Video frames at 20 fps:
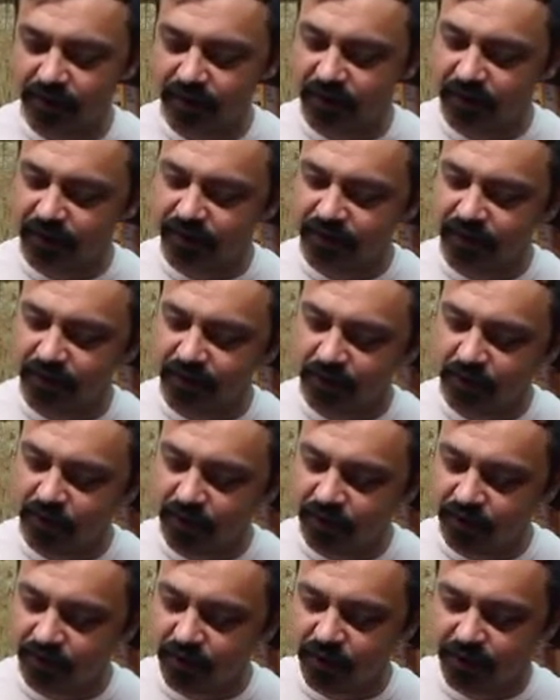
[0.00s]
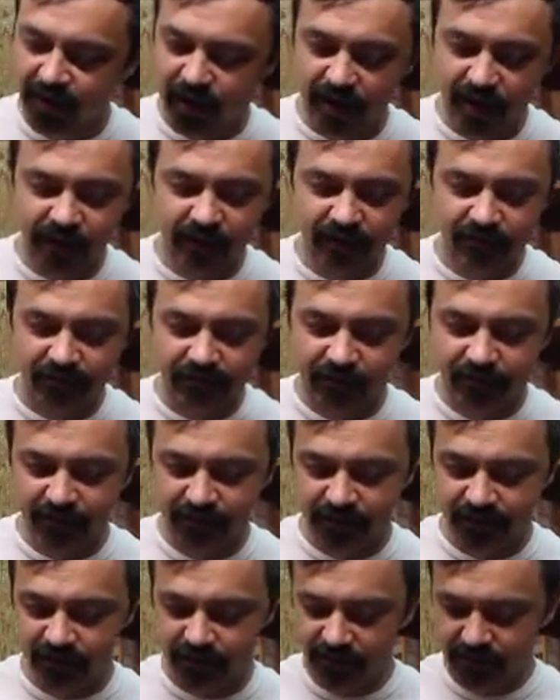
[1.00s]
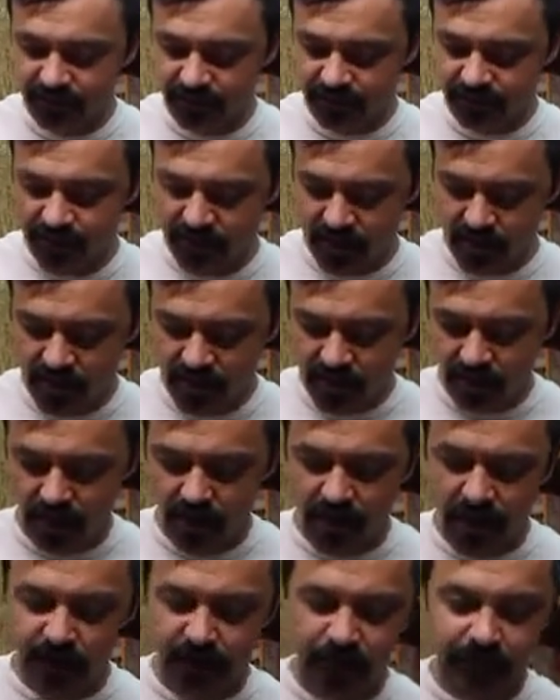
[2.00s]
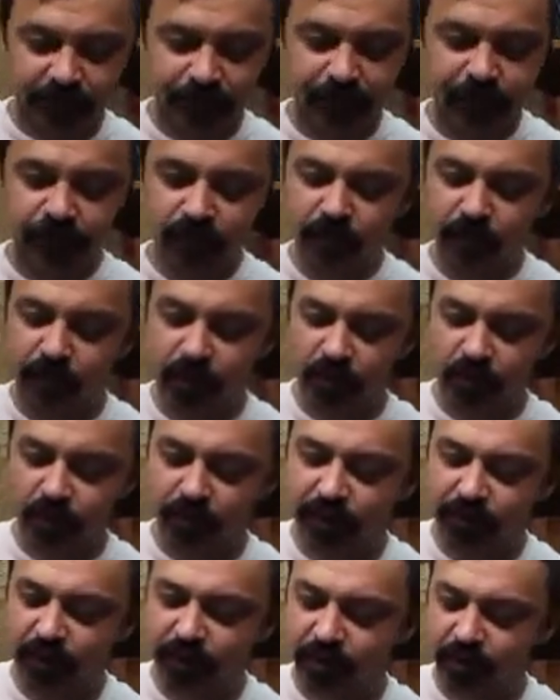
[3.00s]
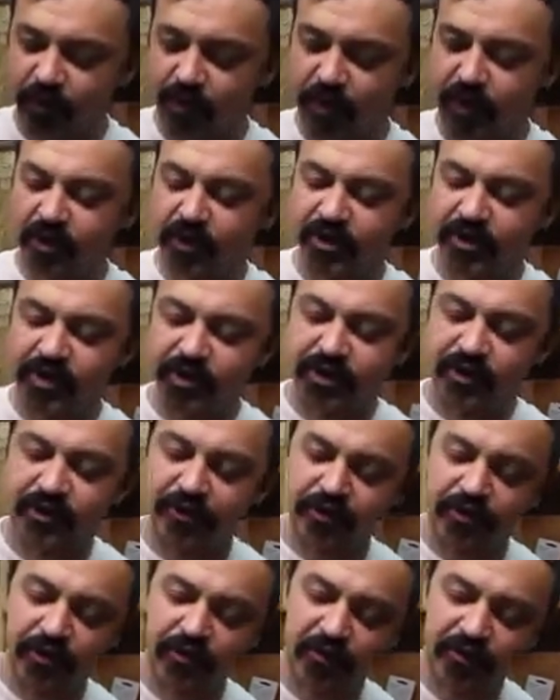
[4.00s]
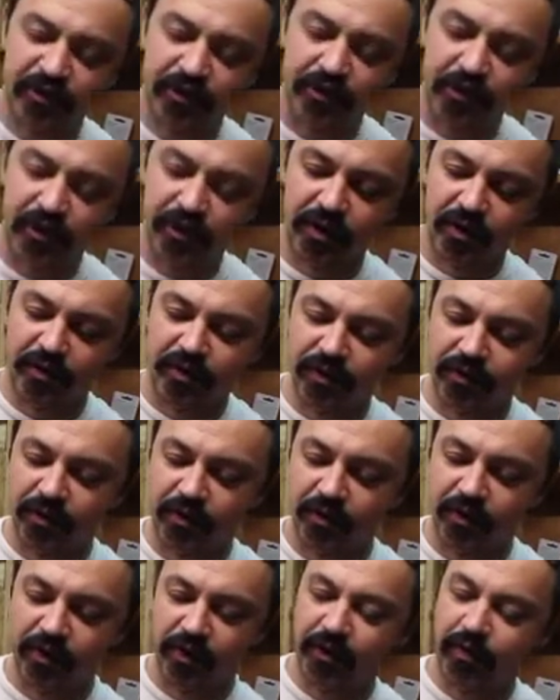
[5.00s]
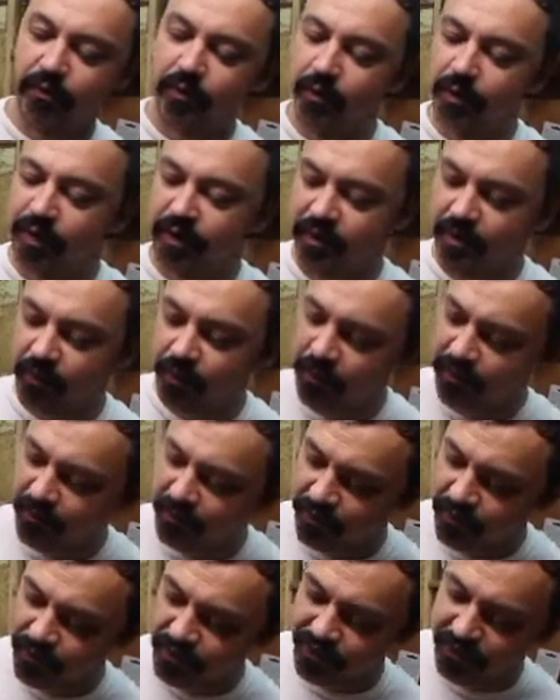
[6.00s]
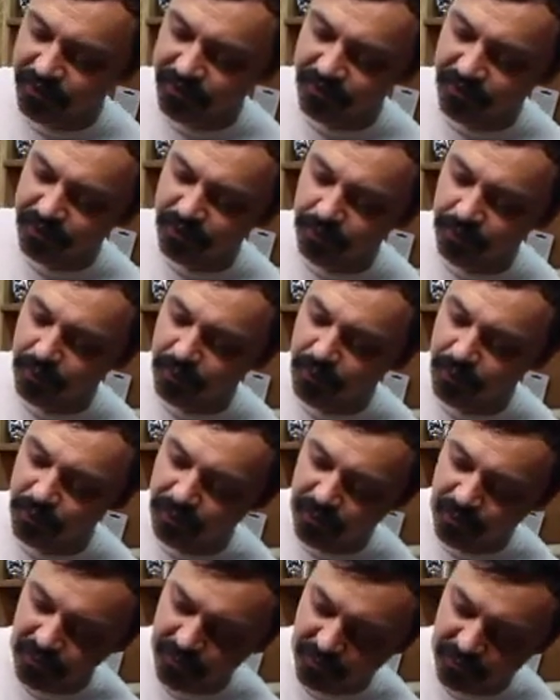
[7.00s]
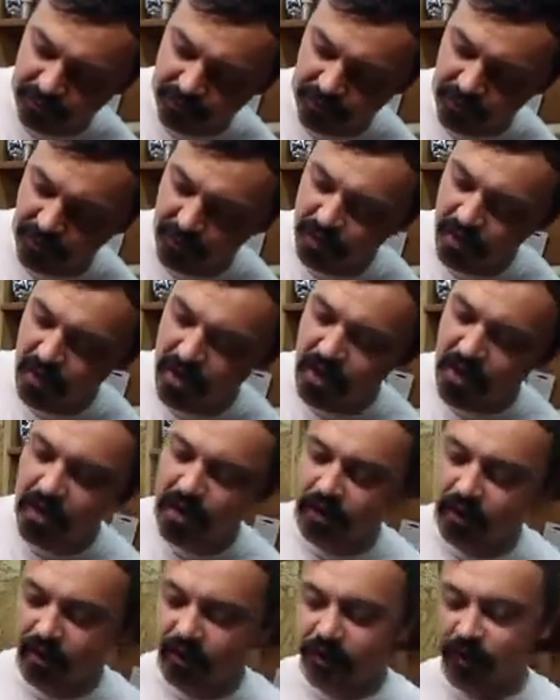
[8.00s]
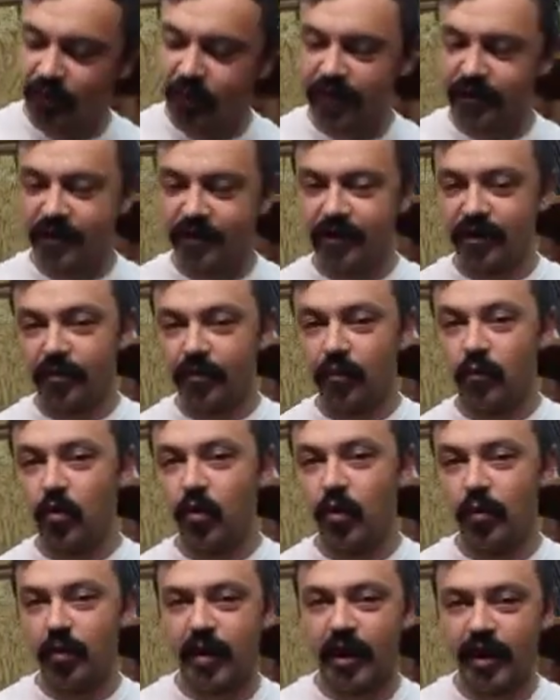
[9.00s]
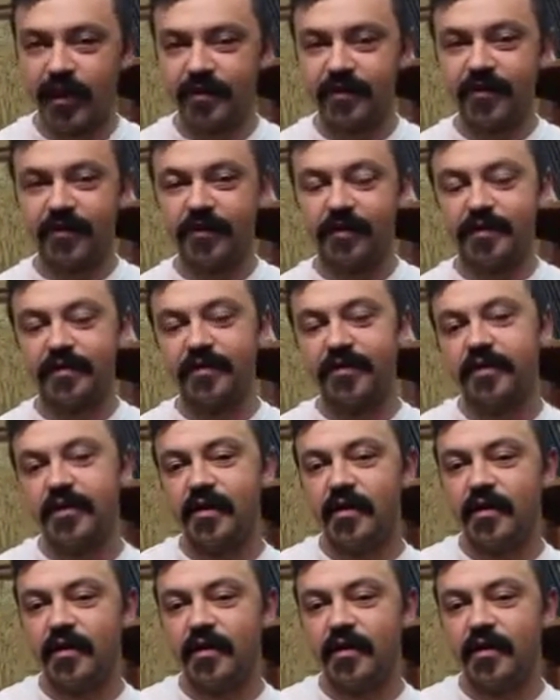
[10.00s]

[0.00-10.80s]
is that when doing any of these things, when you cut the binding channels, you're obviously working this way, and when we cut the purfling channels, we'll be working this way. It's best to take more passes